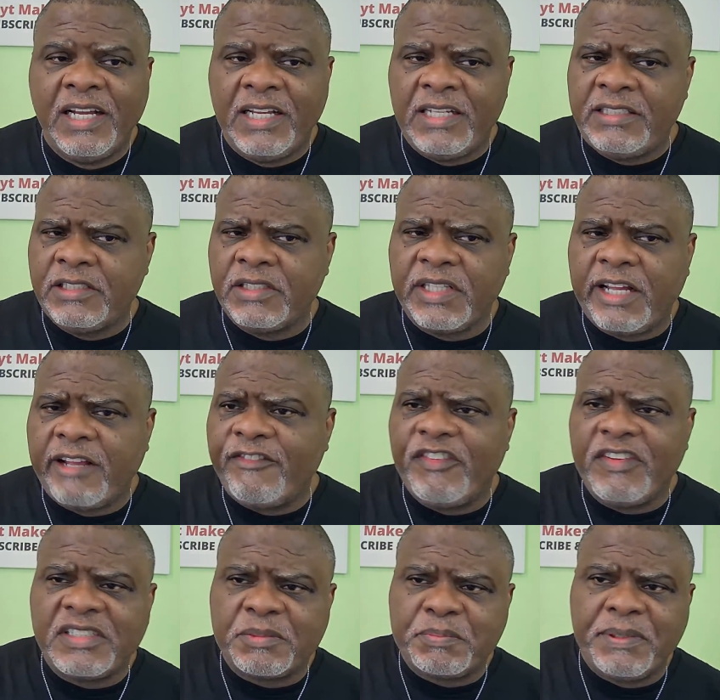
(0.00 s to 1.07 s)
and your life
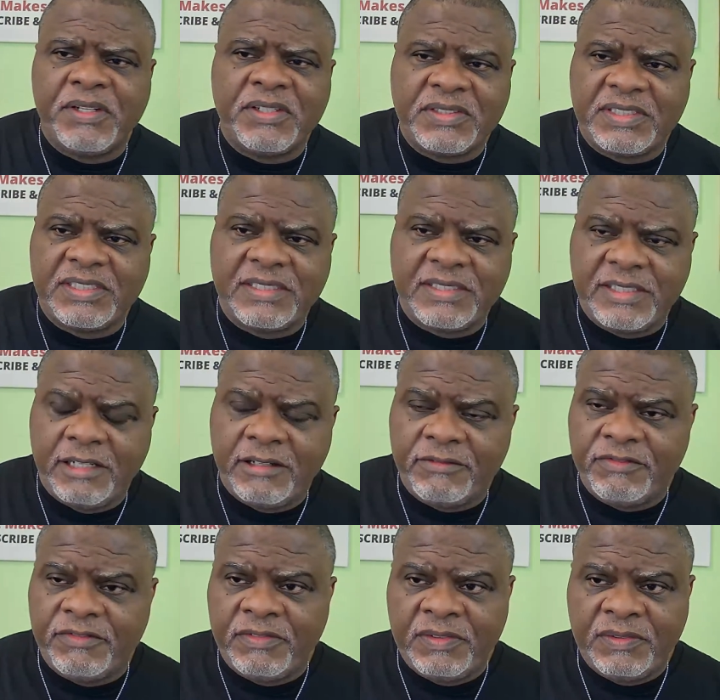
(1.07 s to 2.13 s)
experiences have
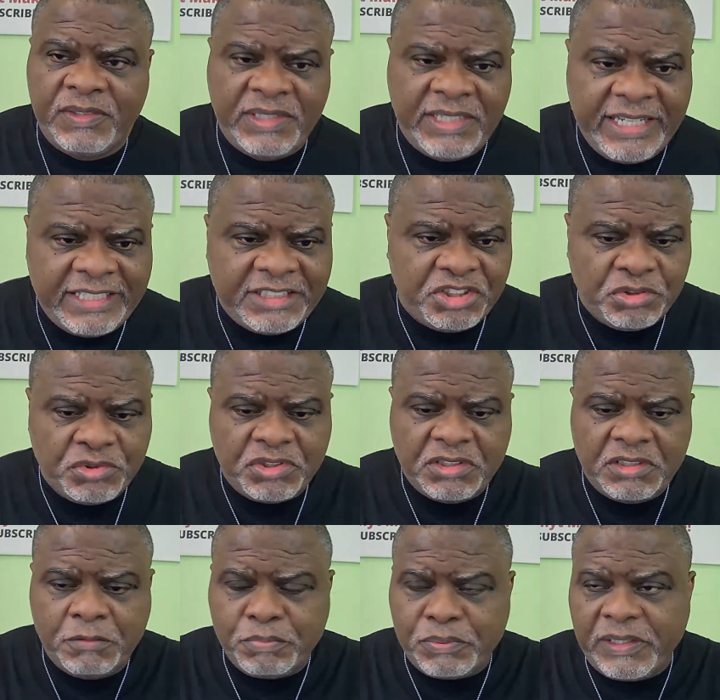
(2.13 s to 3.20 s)
led you to
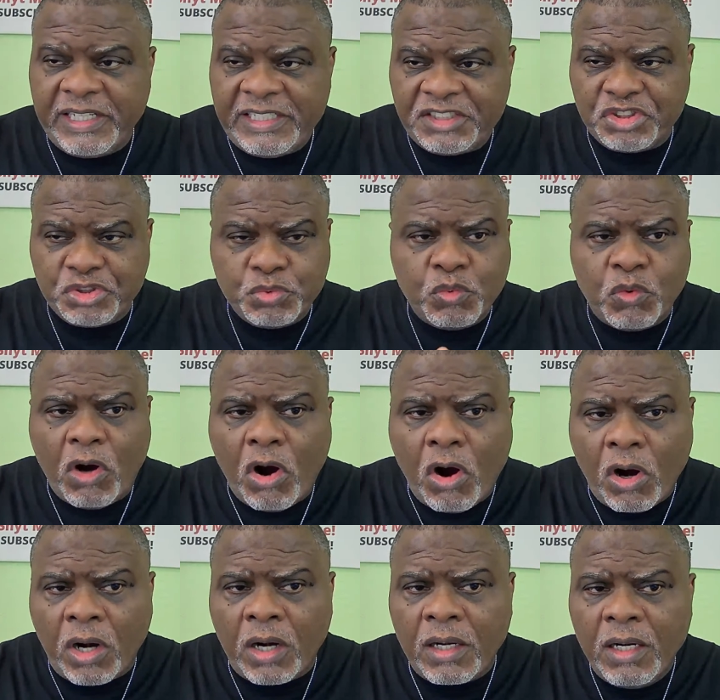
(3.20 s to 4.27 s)
the place you
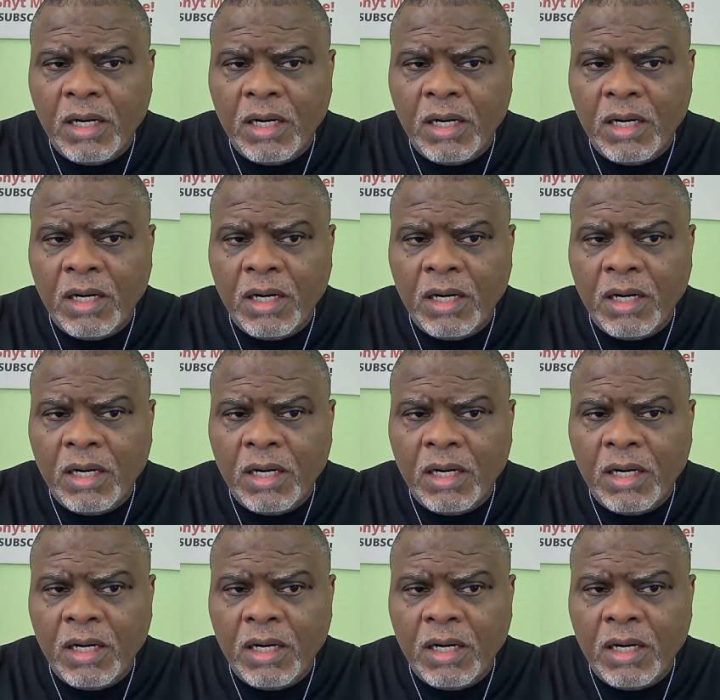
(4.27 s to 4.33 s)
are